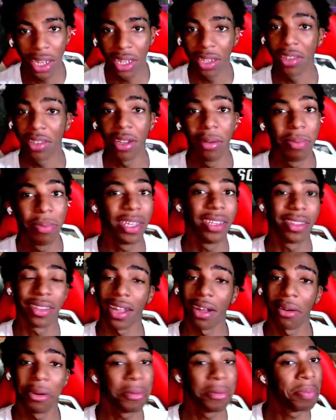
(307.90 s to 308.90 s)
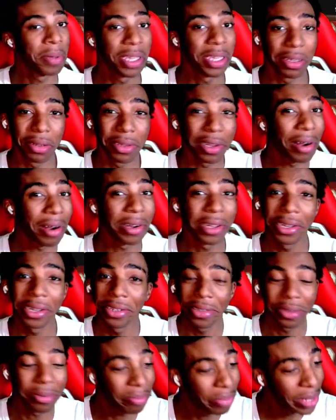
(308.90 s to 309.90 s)
is a beast. I repeat, Darnell
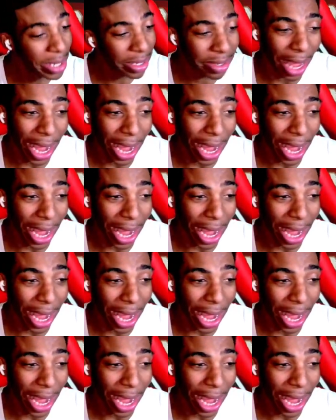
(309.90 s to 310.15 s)
is a beast.